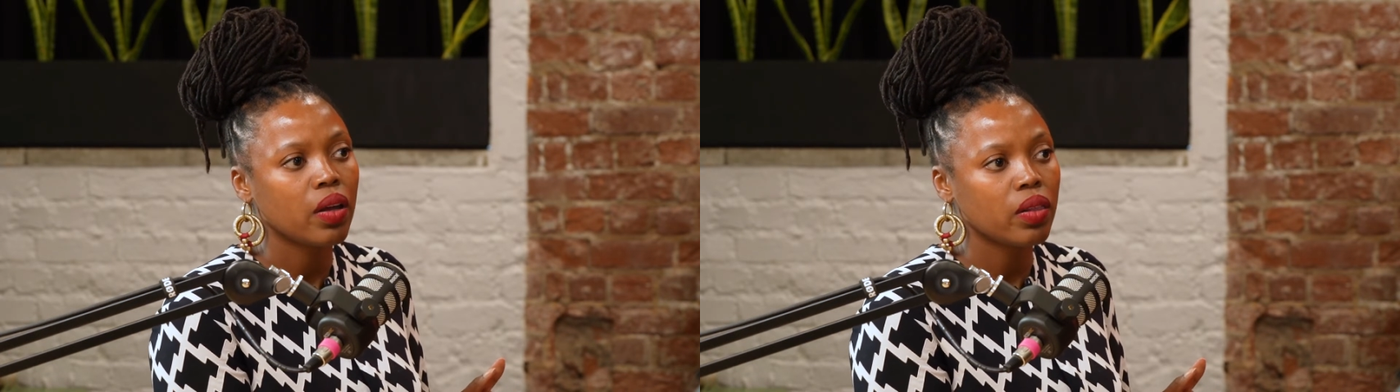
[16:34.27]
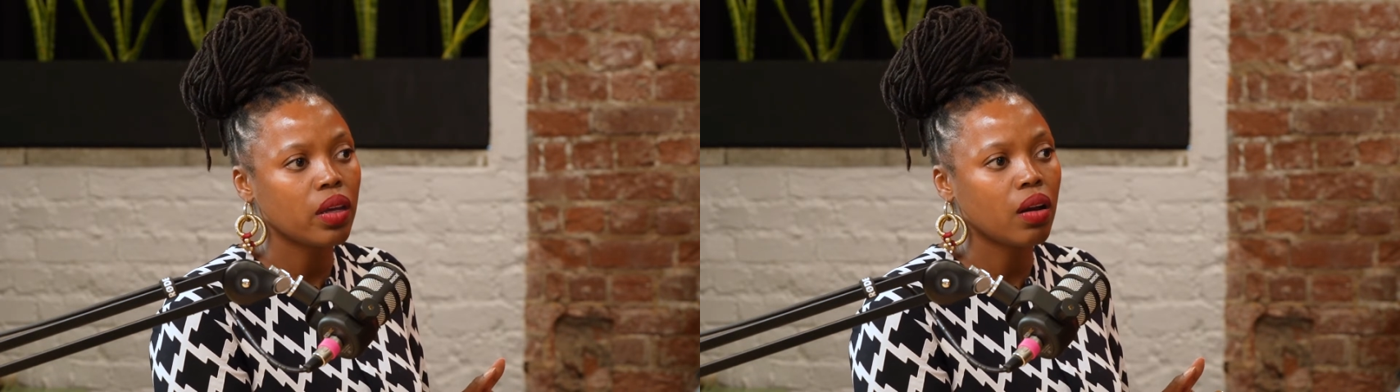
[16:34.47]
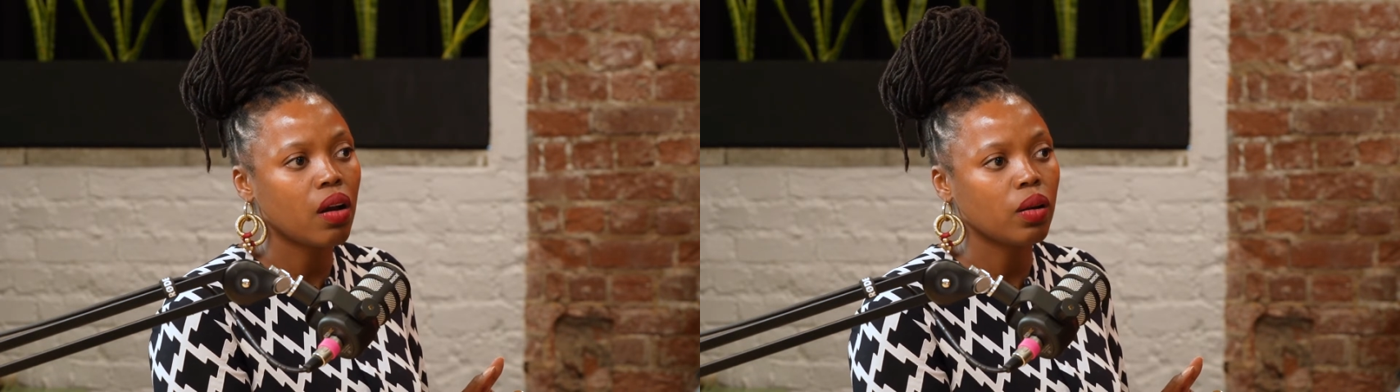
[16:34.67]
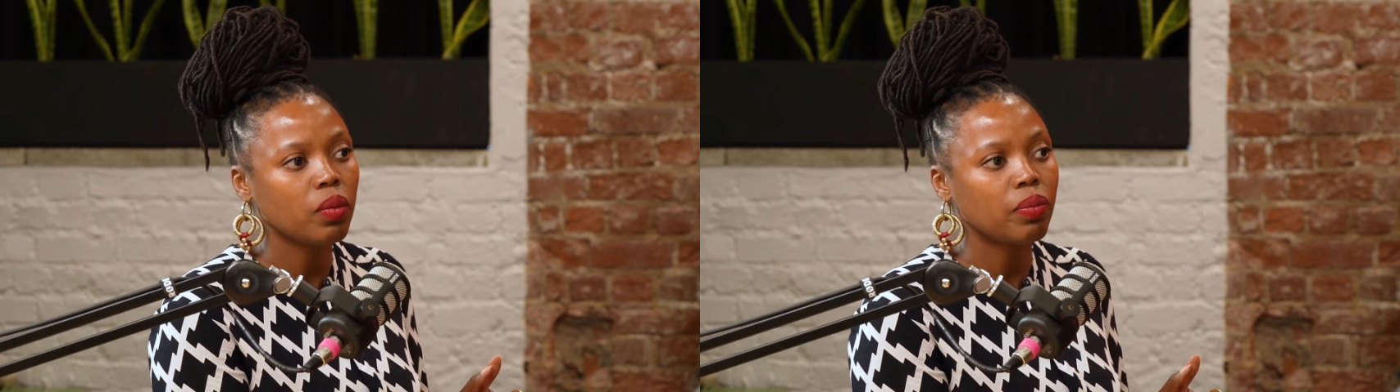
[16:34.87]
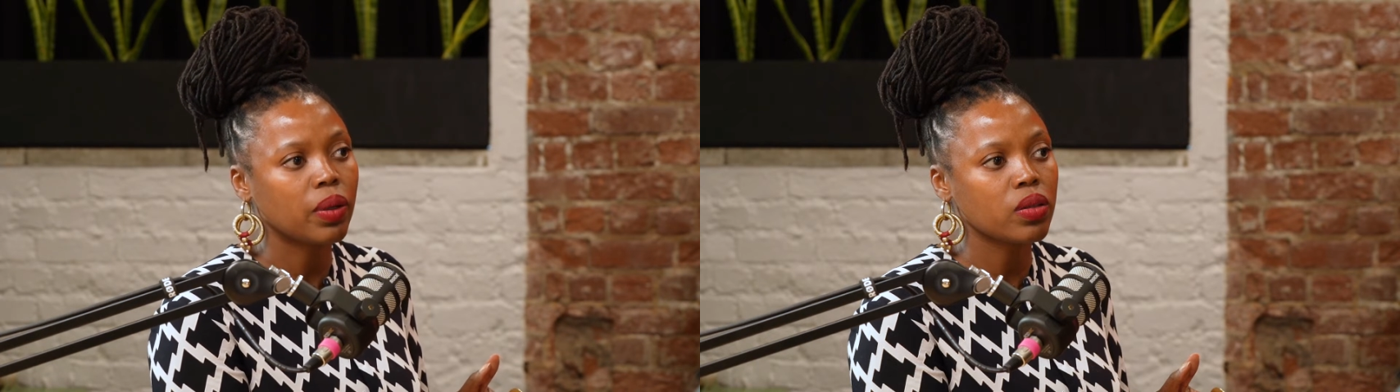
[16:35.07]
the
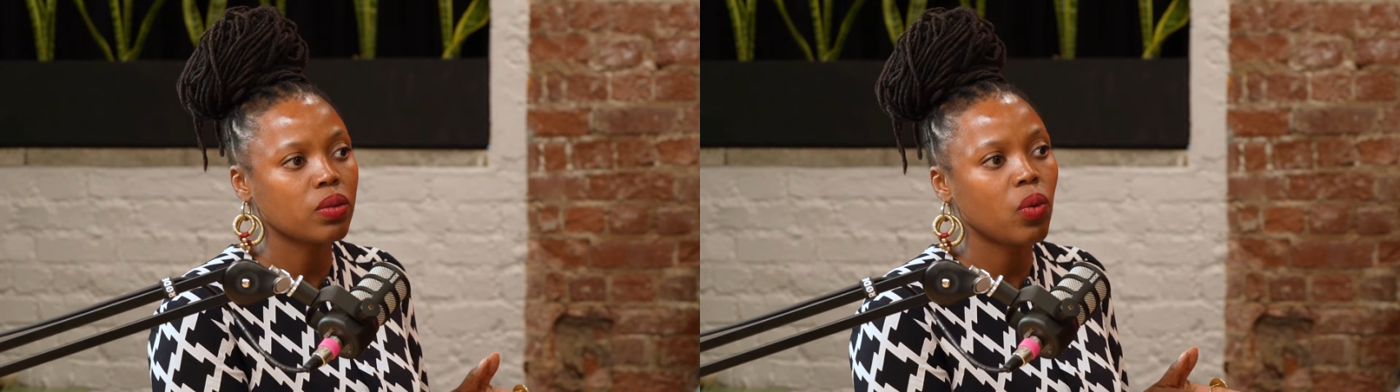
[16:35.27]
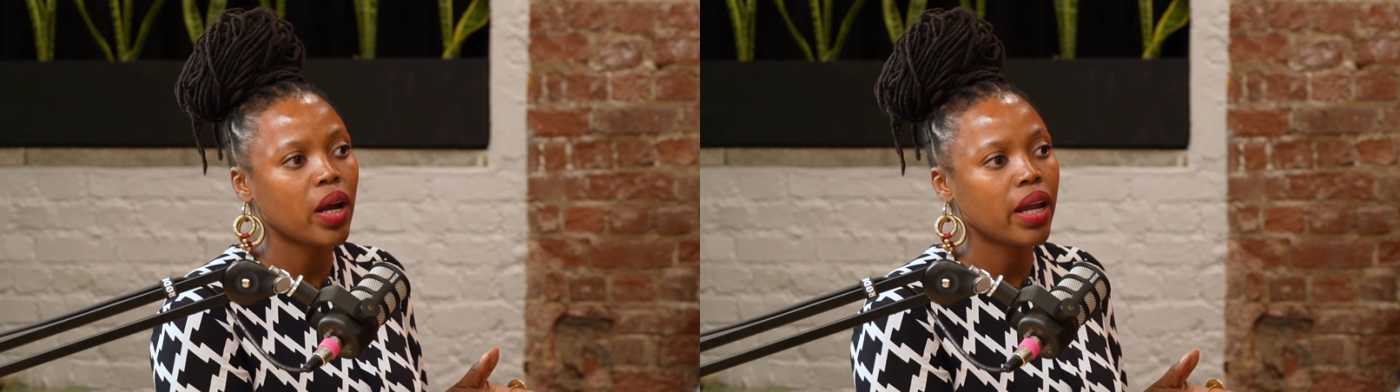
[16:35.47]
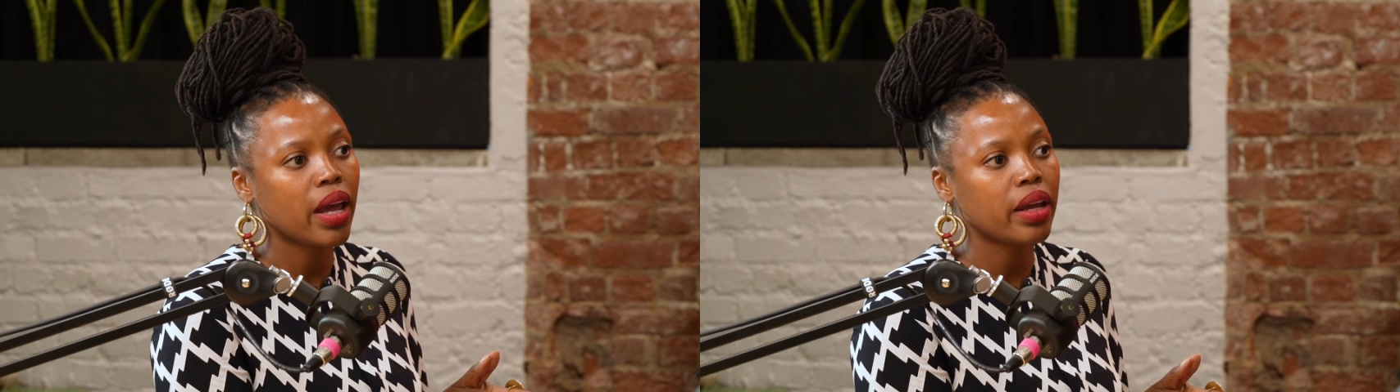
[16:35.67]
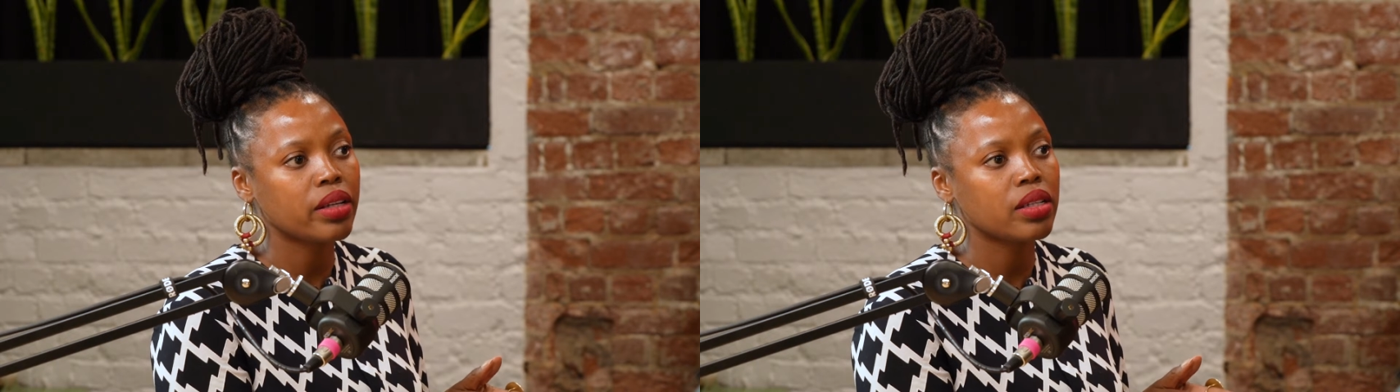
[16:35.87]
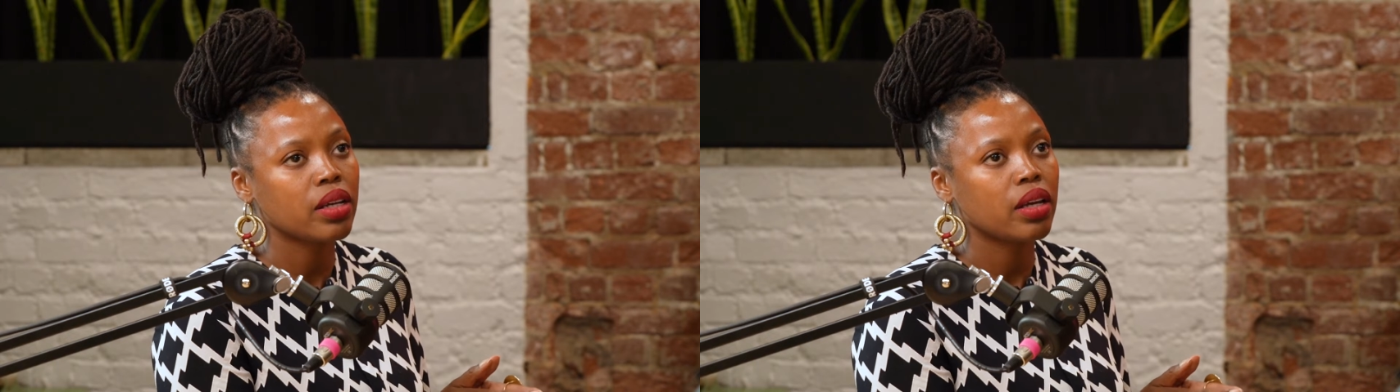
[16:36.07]
economy, because on one hand